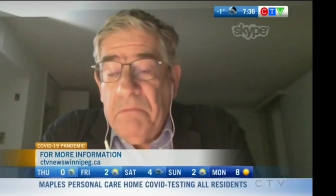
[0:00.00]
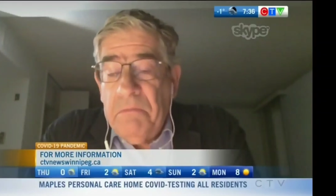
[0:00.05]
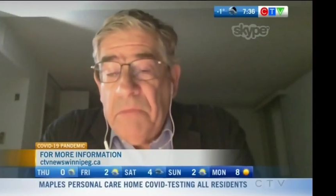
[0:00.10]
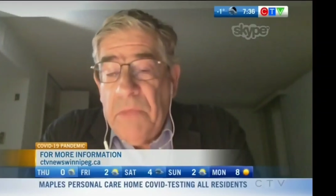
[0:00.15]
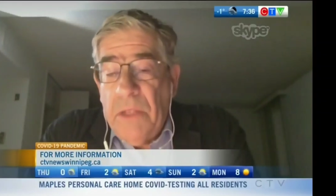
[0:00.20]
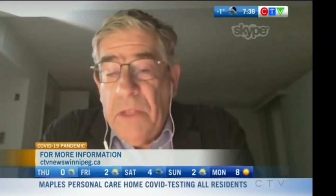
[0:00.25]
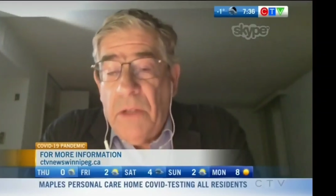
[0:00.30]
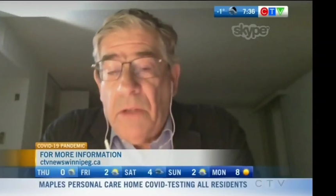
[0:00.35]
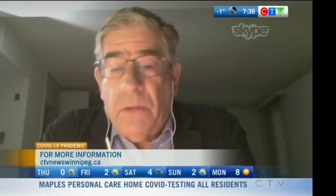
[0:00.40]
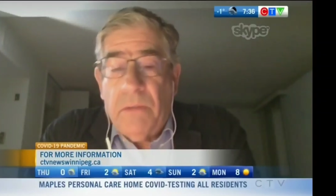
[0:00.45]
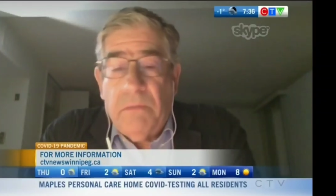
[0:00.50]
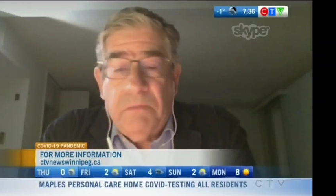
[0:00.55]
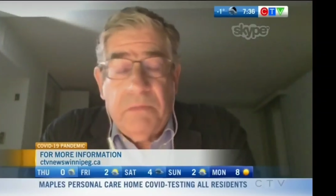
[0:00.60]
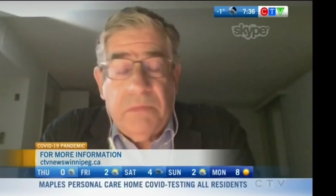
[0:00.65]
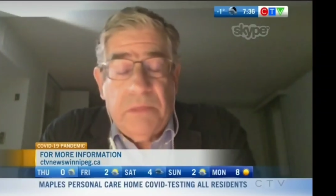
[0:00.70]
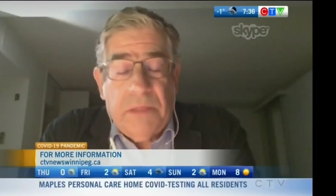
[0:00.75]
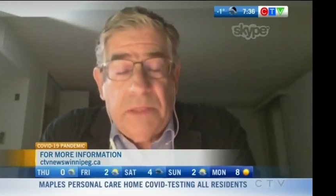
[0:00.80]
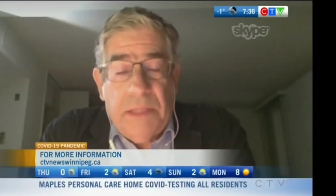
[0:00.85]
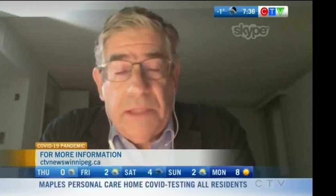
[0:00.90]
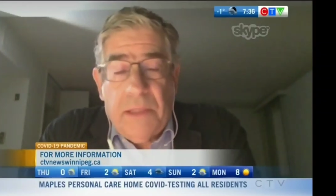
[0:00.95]
you know,
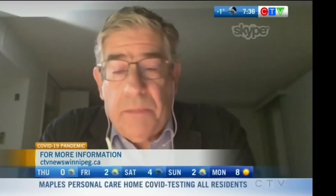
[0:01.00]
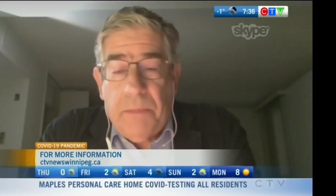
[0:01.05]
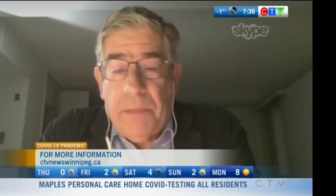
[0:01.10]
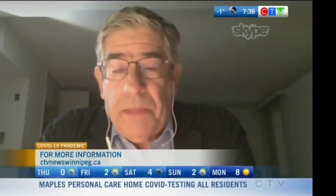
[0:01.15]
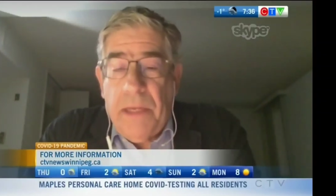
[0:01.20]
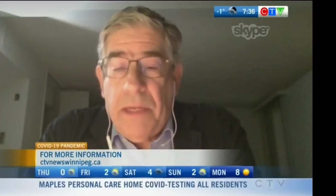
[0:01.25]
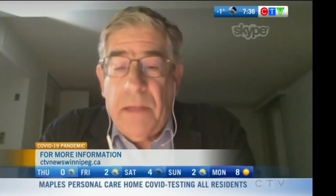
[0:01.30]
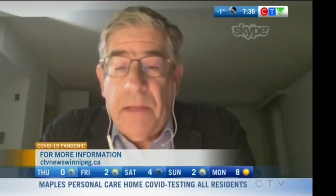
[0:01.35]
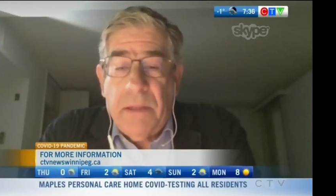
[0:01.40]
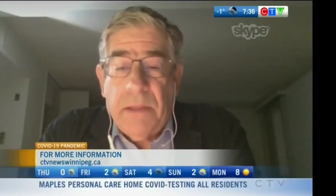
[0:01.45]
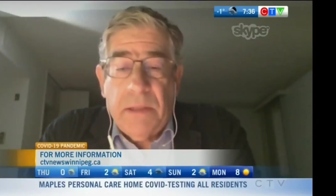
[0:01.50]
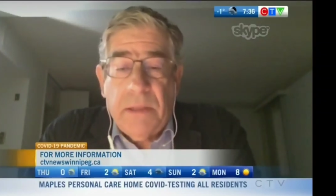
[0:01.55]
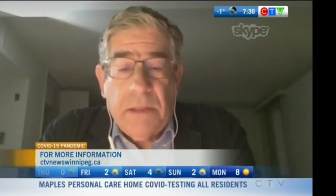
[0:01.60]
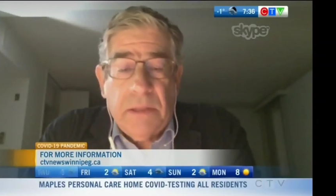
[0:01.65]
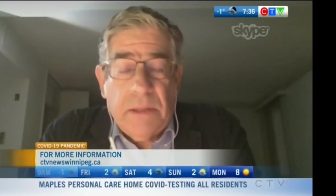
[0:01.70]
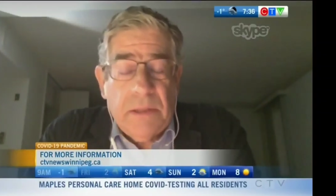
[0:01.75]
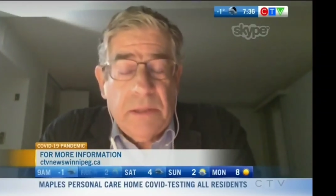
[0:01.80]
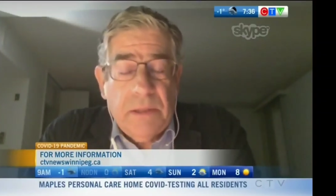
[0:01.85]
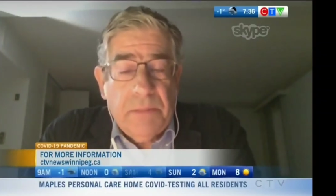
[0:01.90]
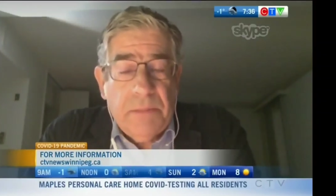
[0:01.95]
single
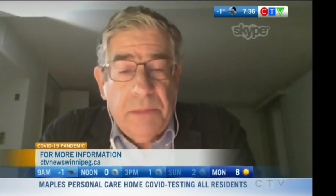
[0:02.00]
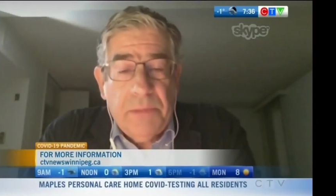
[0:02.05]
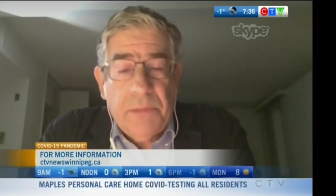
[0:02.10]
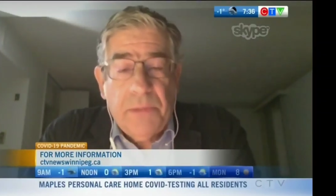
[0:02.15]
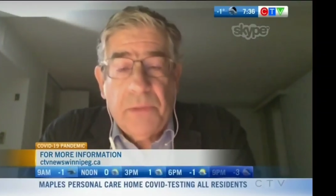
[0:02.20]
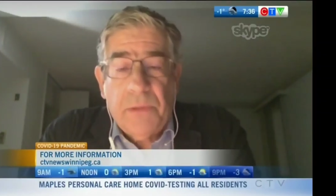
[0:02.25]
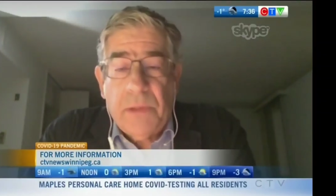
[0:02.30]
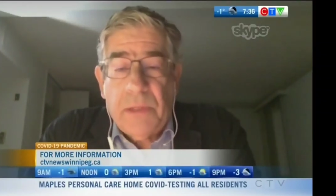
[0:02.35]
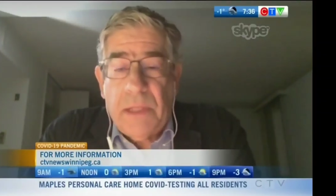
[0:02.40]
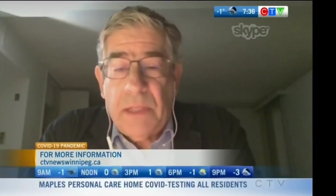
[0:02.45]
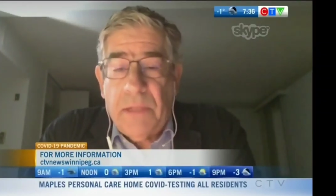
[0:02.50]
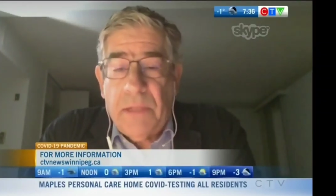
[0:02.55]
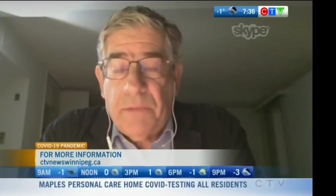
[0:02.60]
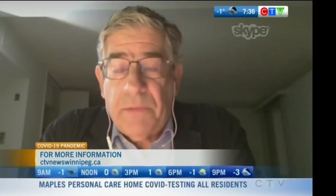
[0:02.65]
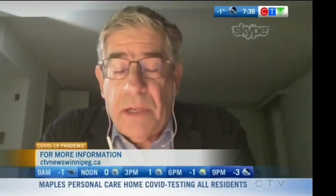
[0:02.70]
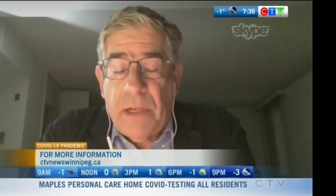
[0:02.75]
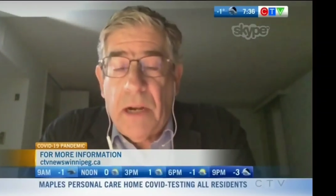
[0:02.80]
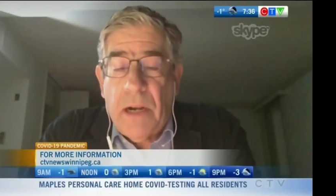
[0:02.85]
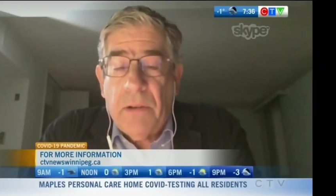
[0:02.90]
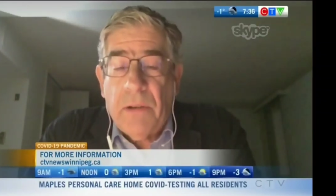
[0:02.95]
parents, uh, people working
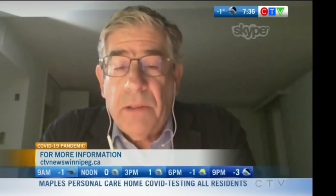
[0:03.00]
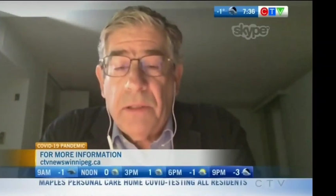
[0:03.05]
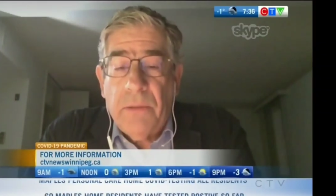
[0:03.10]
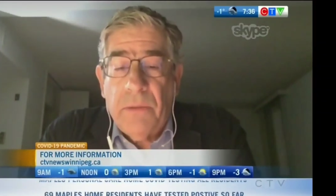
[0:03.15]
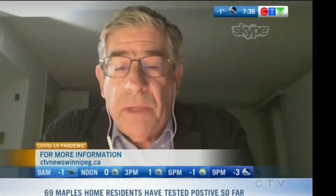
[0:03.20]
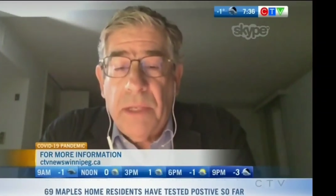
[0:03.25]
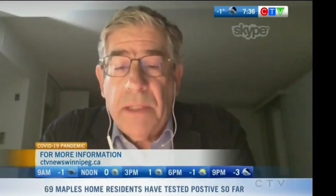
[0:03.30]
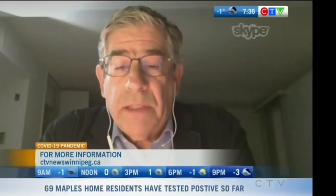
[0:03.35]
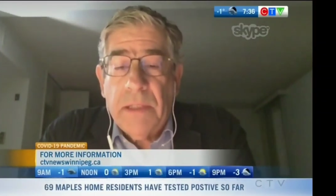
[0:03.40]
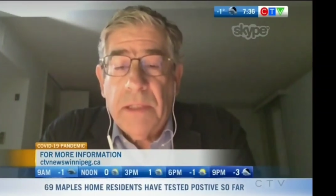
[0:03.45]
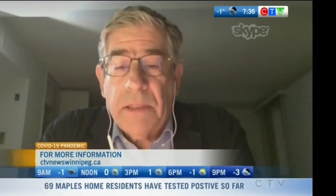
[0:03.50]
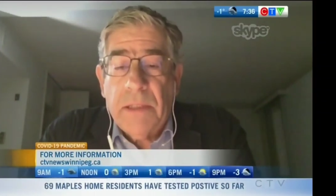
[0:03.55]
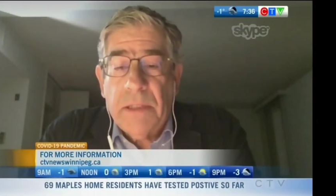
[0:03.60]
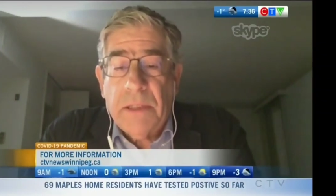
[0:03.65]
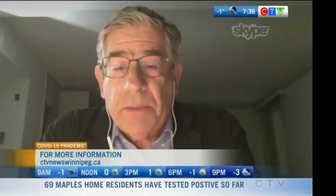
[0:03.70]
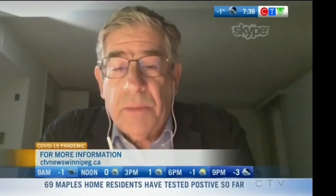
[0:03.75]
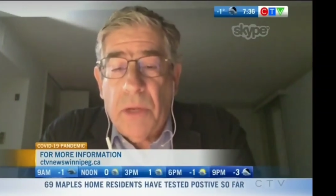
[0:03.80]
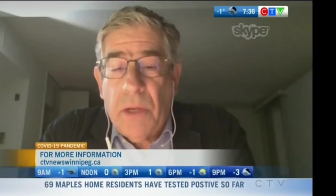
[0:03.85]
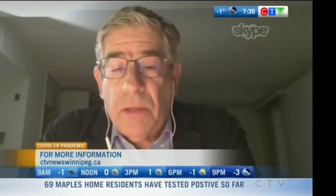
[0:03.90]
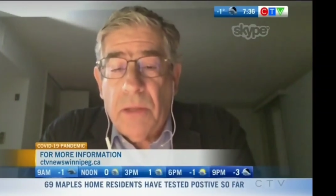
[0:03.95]
for hourly wages,
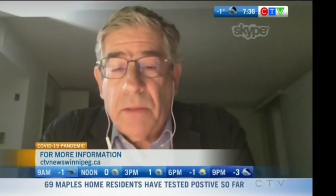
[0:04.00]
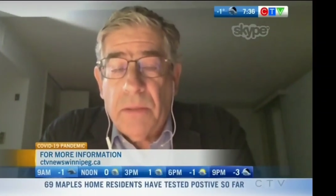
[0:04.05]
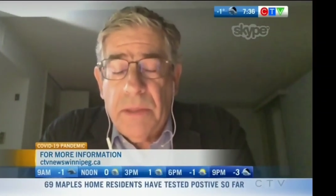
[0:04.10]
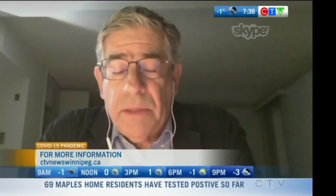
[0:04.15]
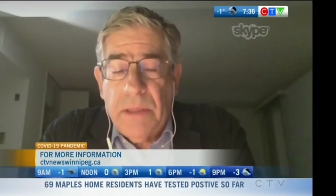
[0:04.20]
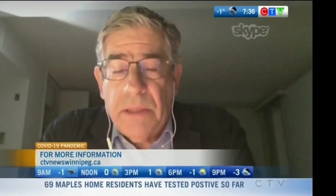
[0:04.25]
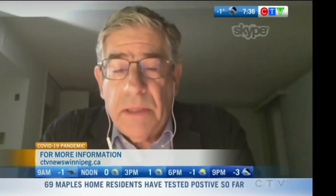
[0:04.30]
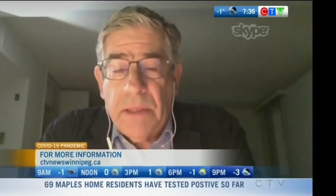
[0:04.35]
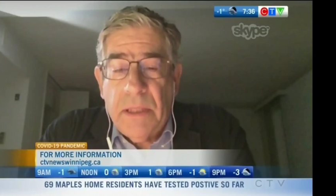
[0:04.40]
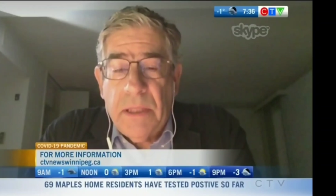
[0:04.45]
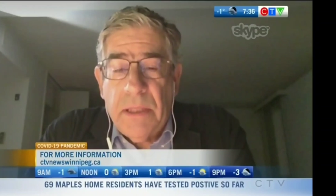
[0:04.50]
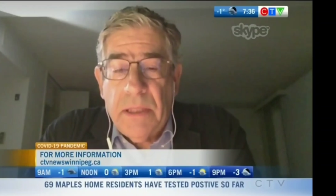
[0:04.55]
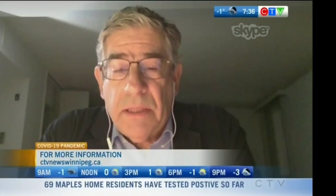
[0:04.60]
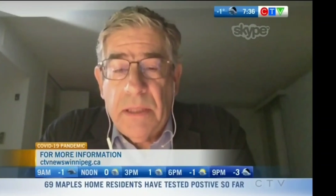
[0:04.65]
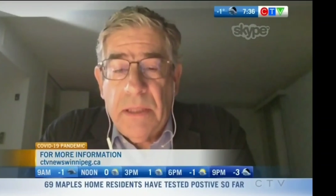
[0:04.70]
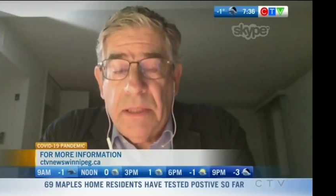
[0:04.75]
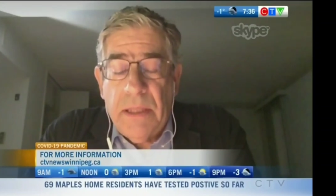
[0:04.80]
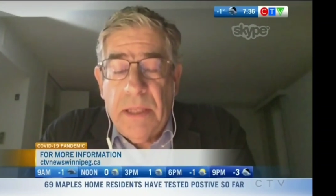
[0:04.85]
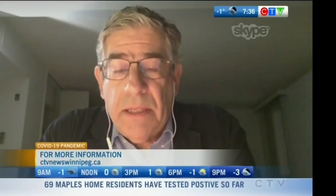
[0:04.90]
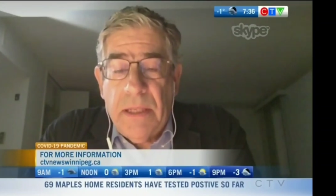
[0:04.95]
small in, uh,
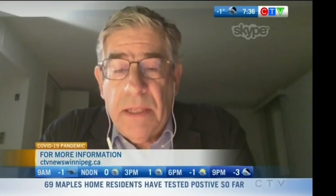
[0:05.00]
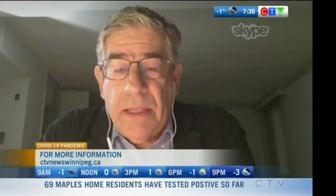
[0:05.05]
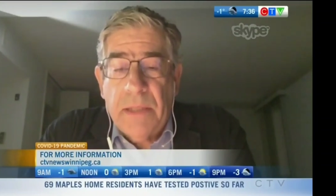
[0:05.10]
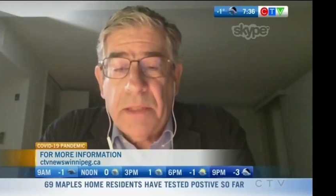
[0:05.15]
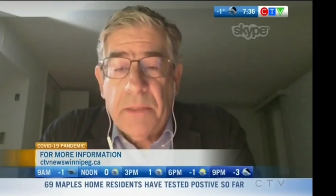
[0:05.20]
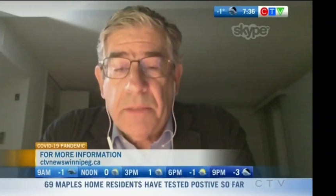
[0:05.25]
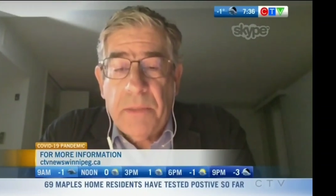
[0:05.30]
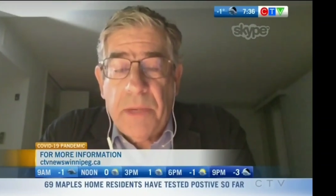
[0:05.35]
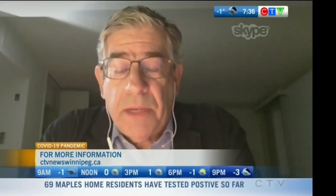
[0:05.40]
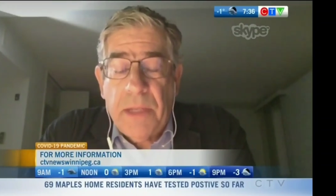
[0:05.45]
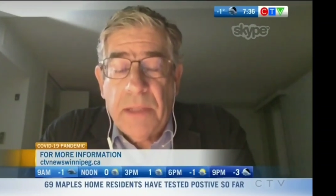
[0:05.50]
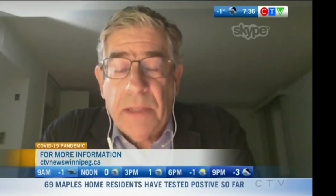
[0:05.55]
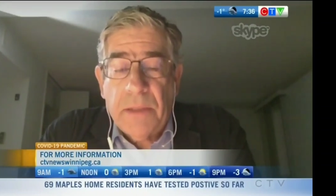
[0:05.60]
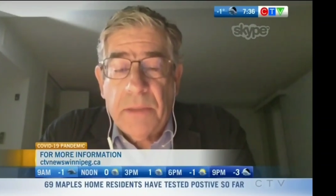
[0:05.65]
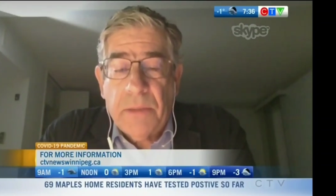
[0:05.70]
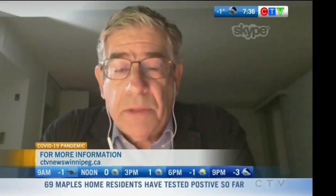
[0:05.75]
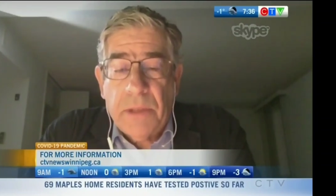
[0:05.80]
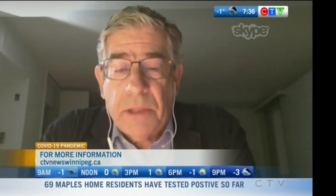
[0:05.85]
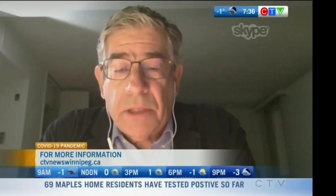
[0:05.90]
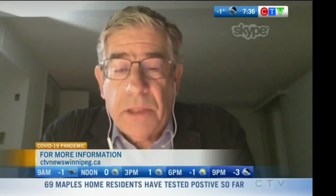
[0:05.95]
enterprises
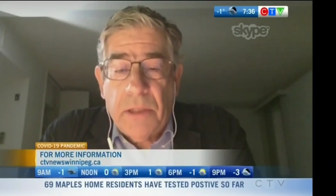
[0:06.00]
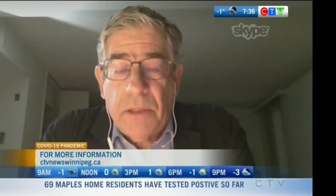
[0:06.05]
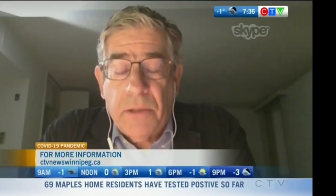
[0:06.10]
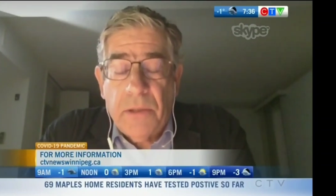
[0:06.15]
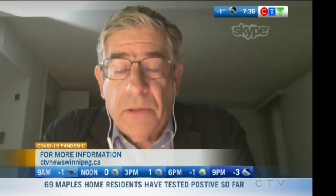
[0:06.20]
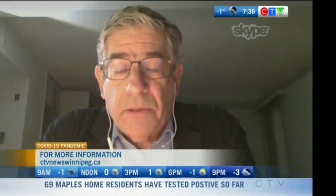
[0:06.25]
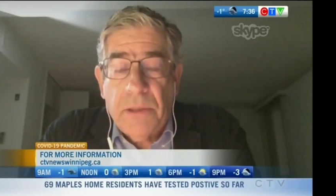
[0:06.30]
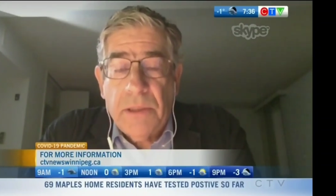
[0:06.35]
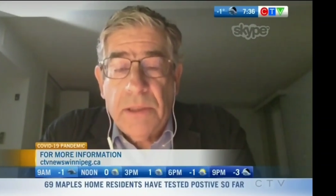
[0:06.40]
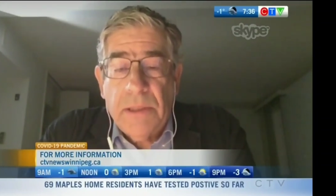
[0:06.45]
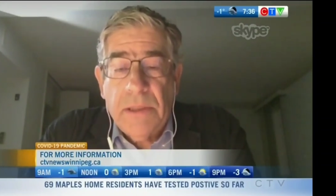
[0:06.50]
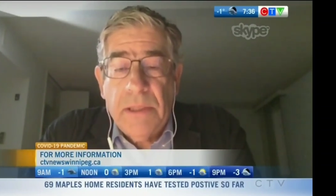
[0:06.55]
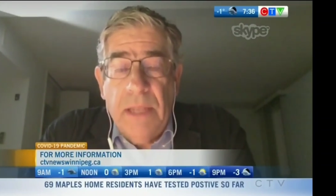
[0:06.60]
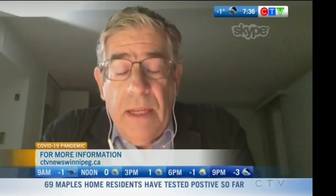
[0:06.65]
which are closing,